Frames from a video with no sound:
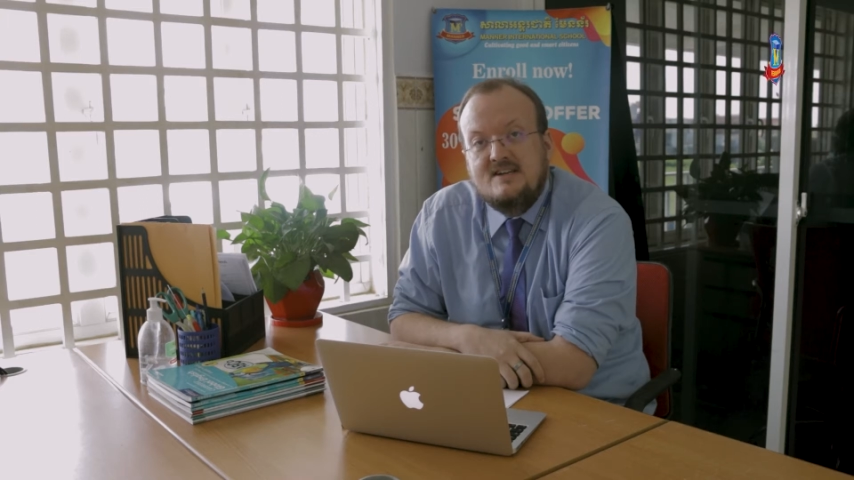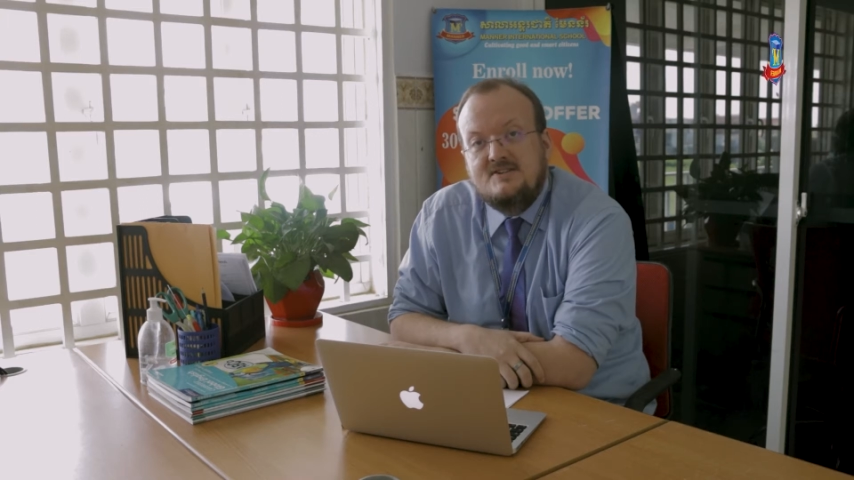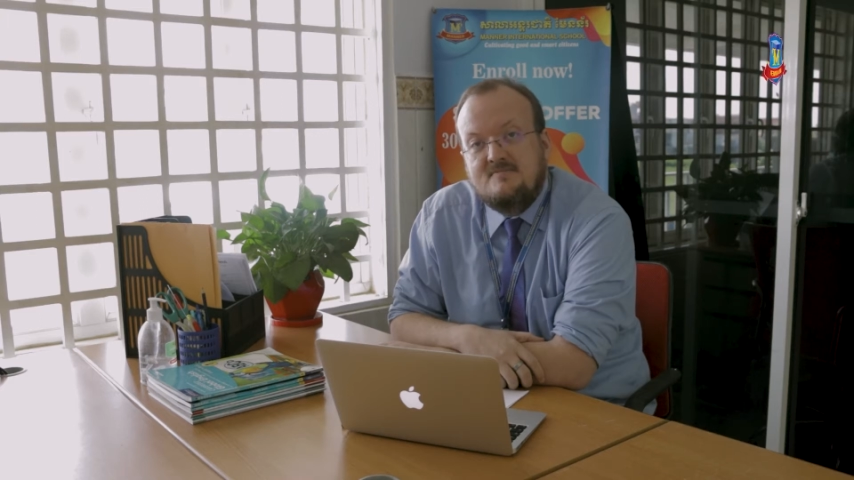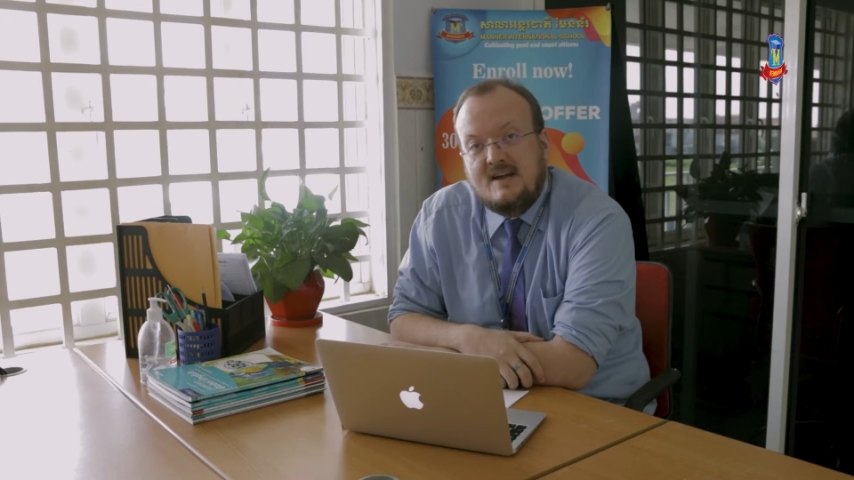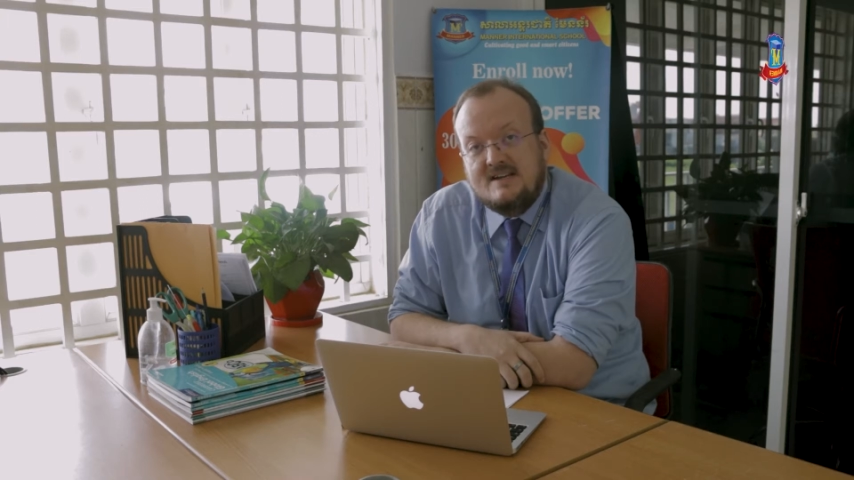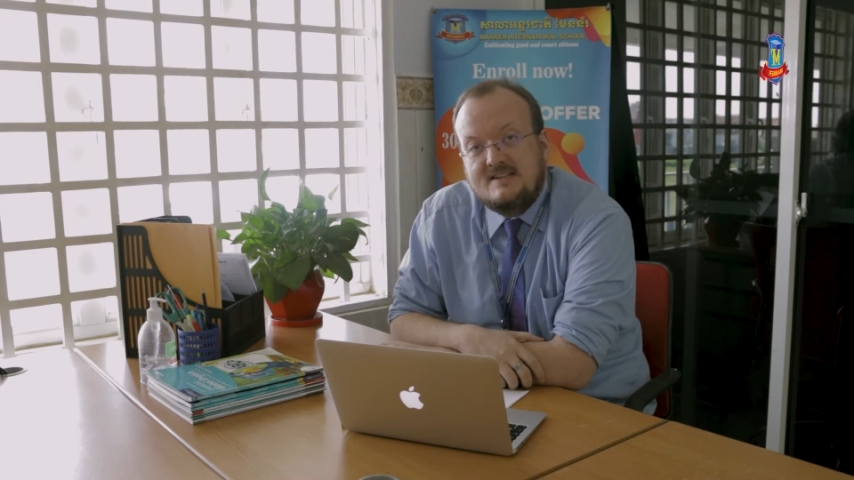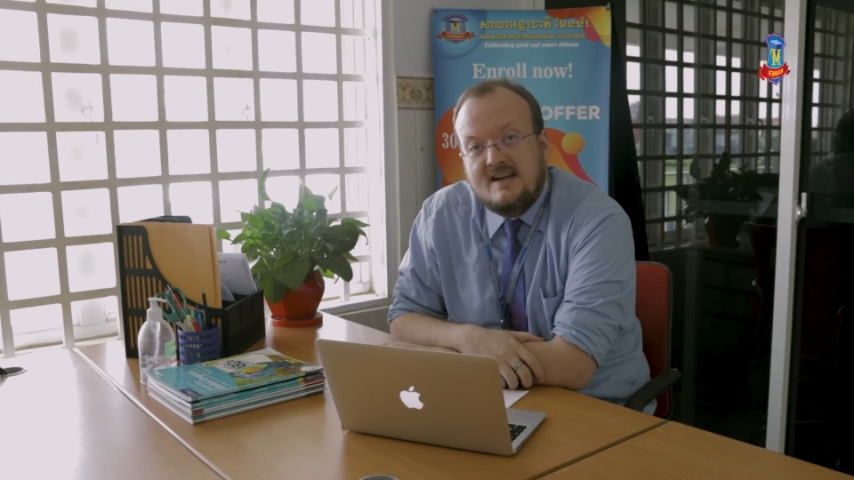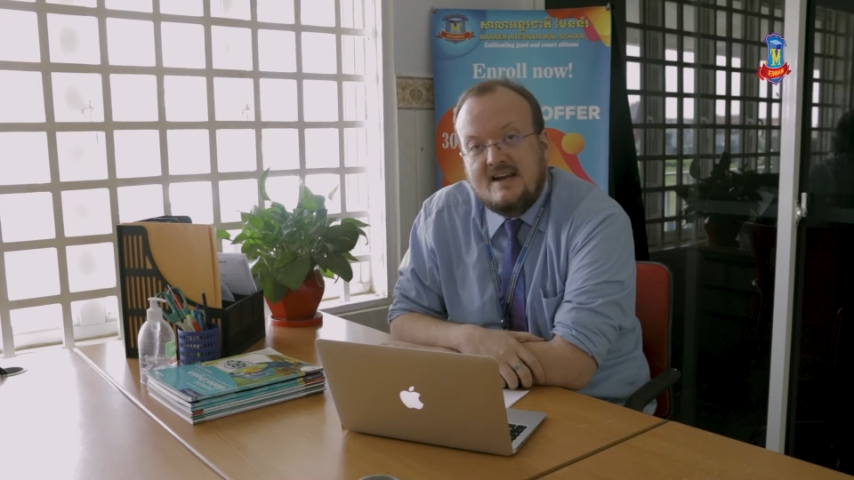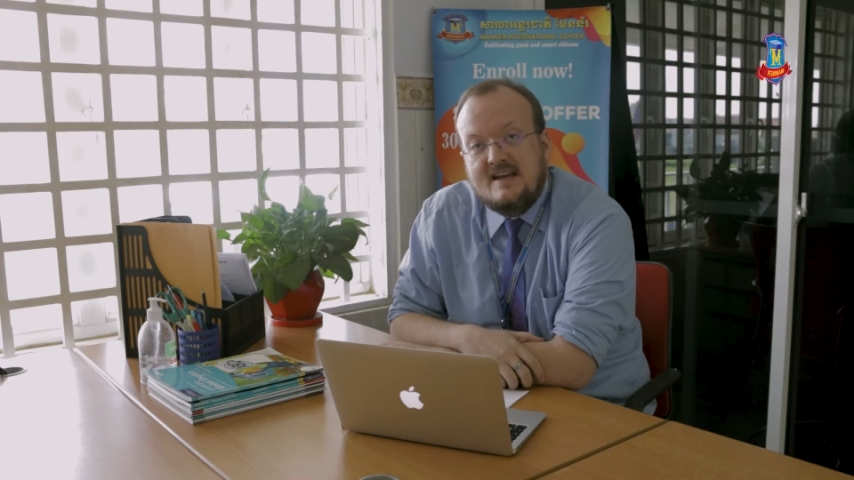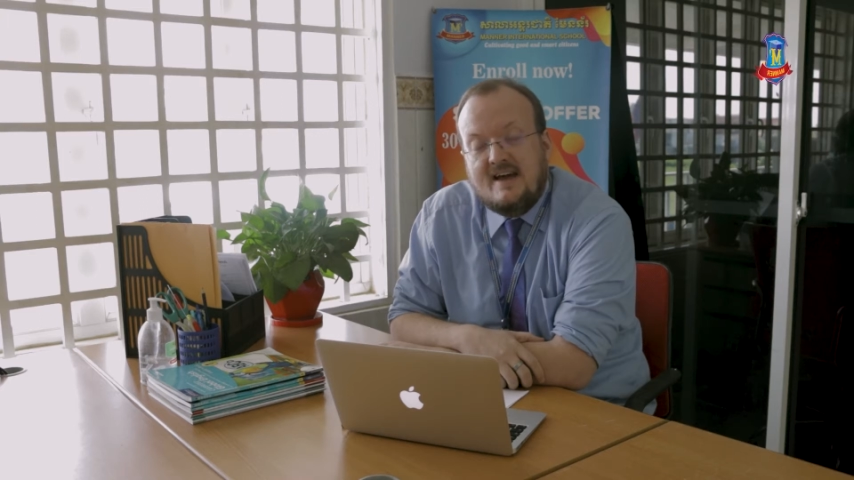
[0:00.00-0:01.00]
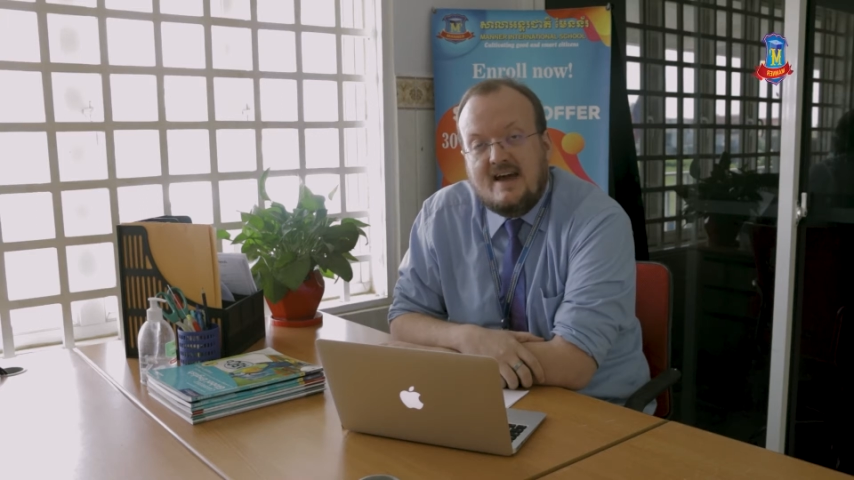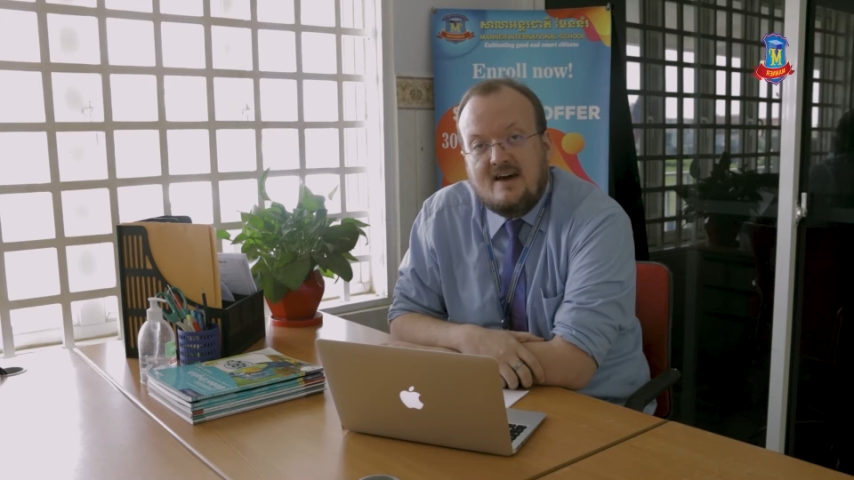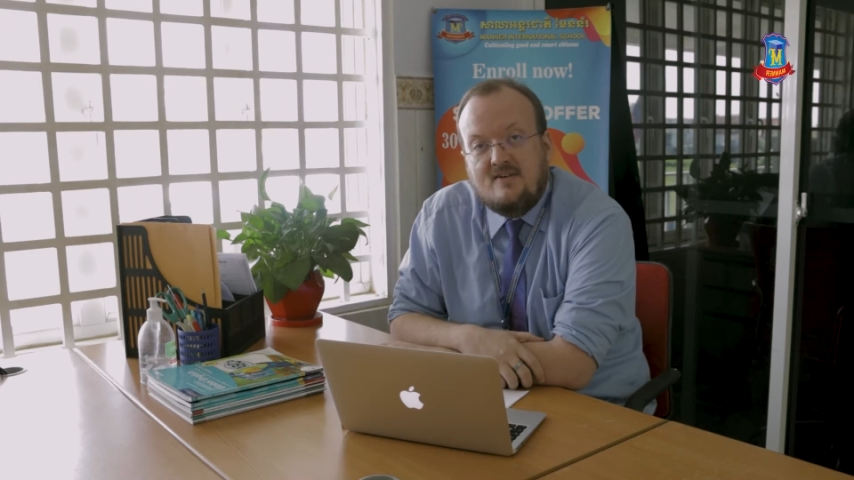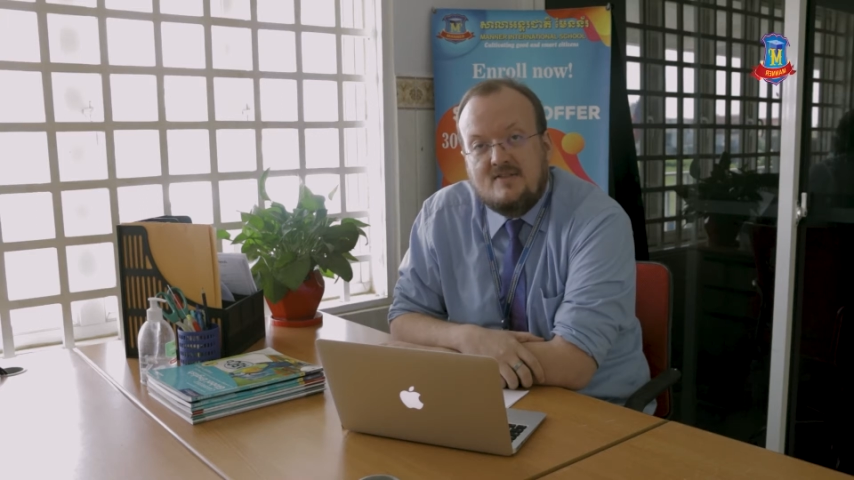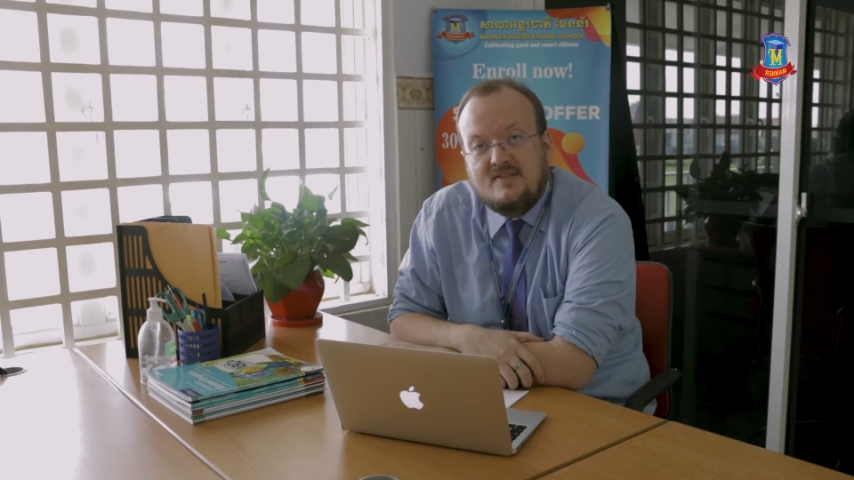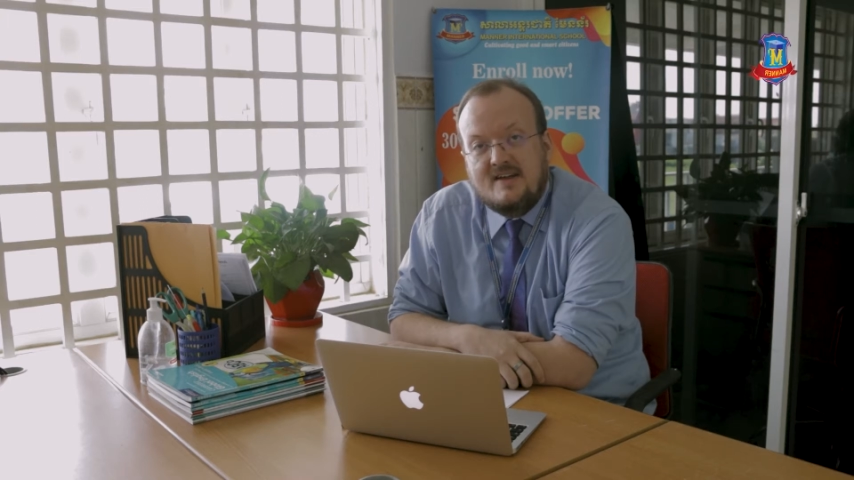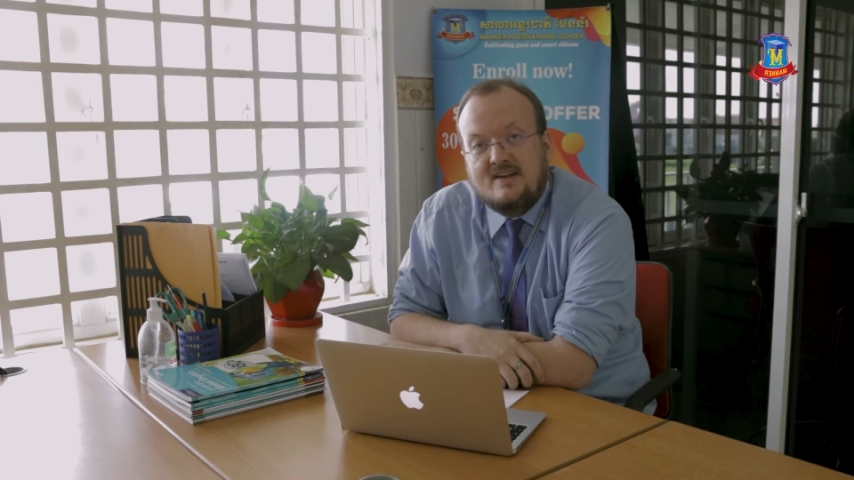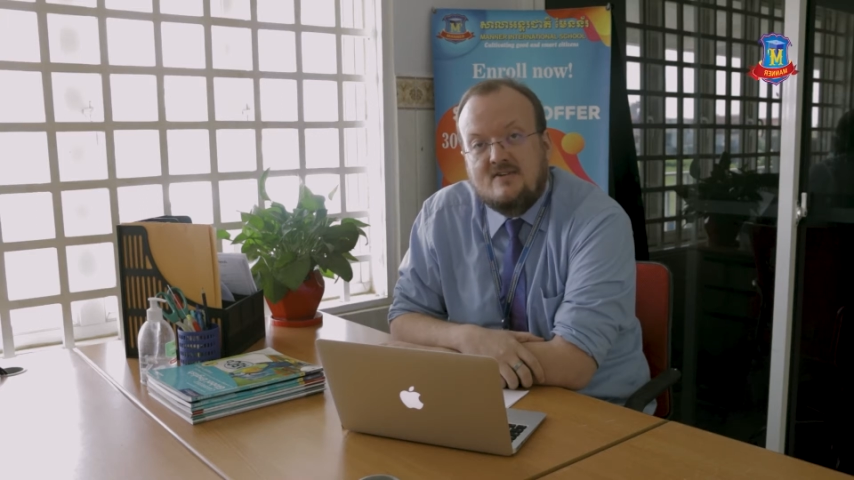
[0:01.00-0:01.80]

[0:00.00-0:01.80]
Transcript: to maintain a healthy